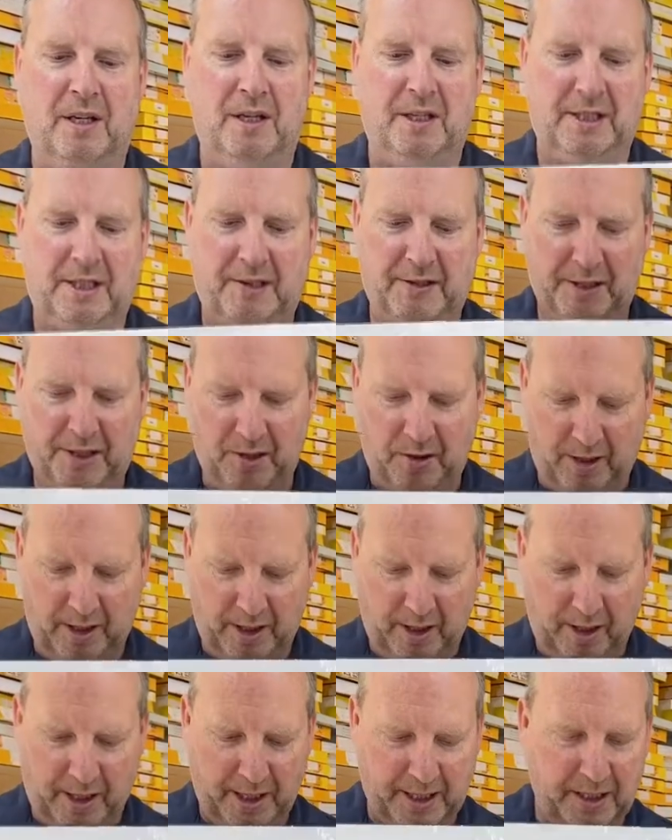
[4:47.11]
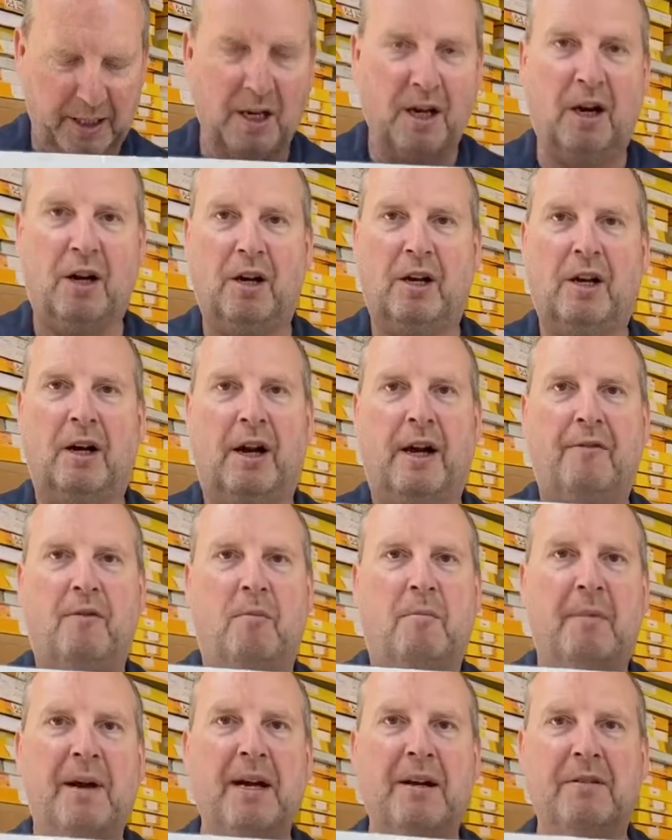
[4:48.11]
So it's got a nice archival
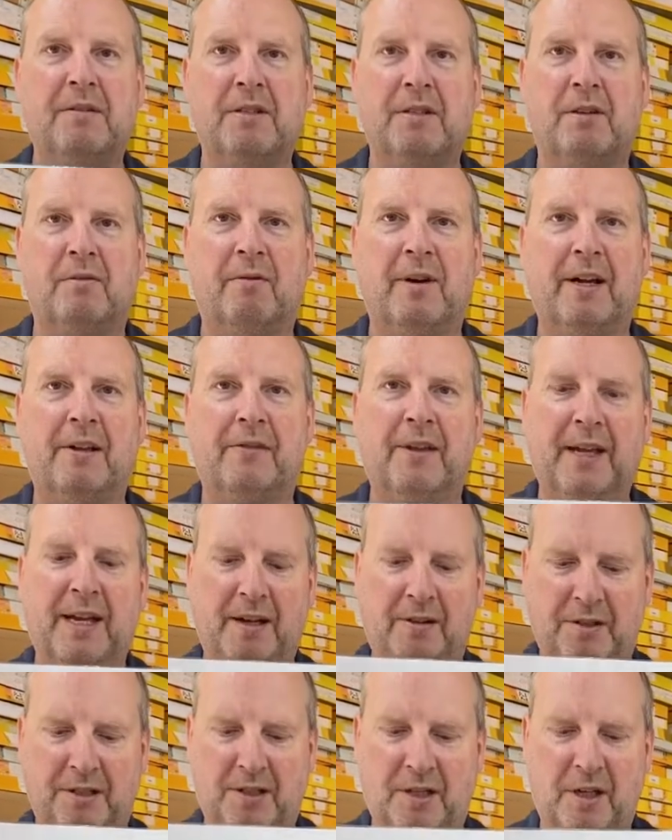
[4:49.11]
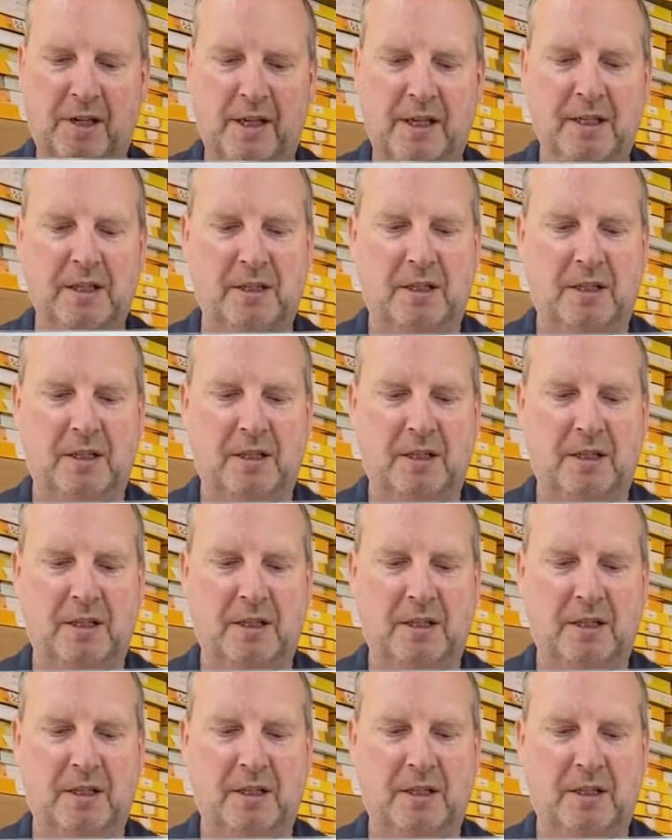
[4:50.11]
mount around the outside